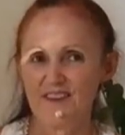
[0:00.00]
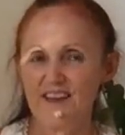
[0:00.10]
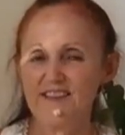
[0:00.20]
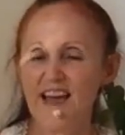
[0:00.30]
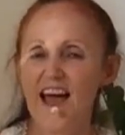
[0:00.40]

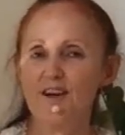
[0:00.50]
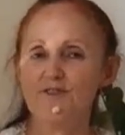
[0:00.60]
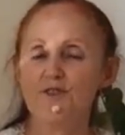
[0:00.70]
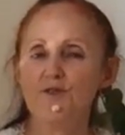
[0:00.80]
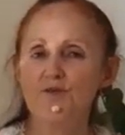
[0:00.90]
is how
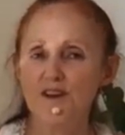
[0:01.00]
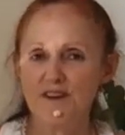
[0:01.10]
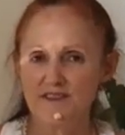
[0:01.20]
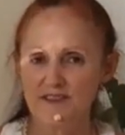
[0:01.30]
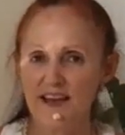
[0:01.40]
to
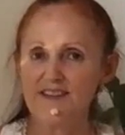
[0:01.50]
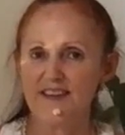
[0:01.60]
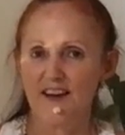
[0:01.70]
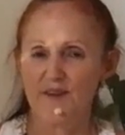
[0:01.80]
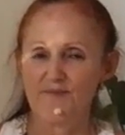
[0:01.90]

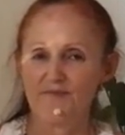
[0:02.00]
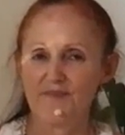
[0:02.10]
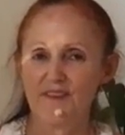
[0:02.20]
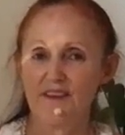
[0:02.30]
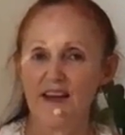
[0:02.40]
center
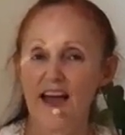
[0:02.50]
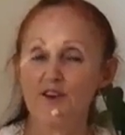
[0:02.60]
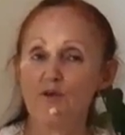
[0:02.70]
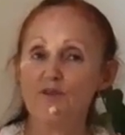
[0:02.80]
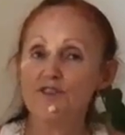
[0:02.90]

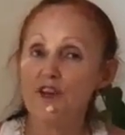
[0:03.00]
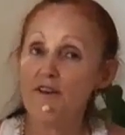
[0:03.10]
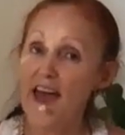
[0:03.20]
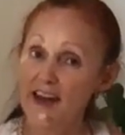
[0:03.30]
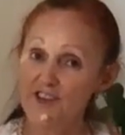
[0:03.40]
and also
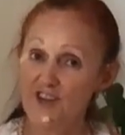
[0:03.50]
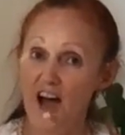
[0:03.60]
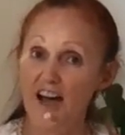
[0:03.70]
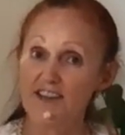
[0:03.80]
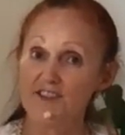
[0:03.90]

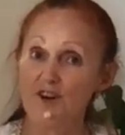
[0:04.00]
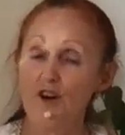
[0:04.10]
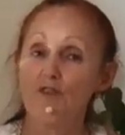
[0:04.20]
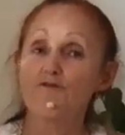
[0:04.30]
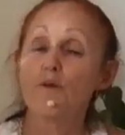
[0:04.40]
energize
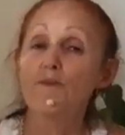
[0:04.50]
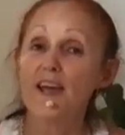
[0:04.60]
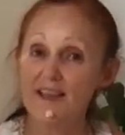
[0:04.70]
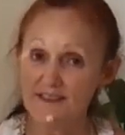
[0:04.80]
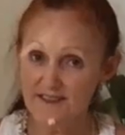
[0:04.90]
from
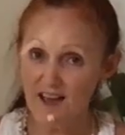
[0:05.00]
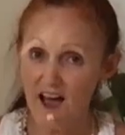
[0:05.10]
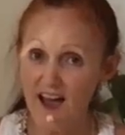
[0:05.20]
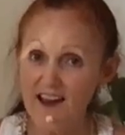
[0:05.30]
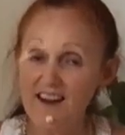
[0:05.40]

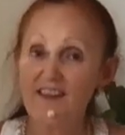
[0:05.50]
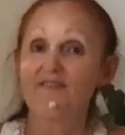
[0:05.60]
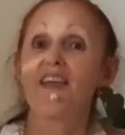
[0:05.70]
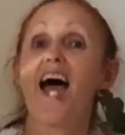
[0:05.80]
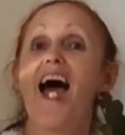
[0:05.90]
inside
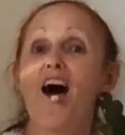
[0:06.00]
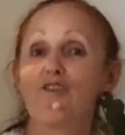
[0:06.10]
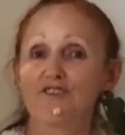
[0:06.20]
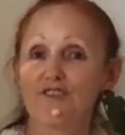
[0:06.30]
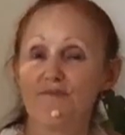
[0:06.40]

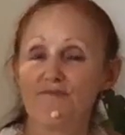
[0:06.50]
out.